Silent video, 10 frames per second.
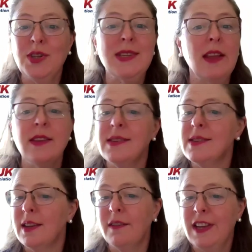just say this
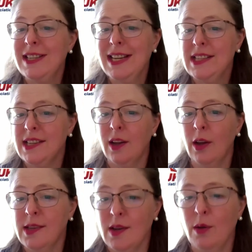is a fantastic
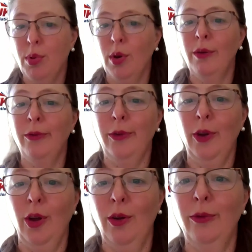example of
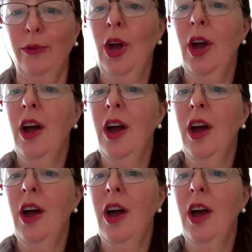of,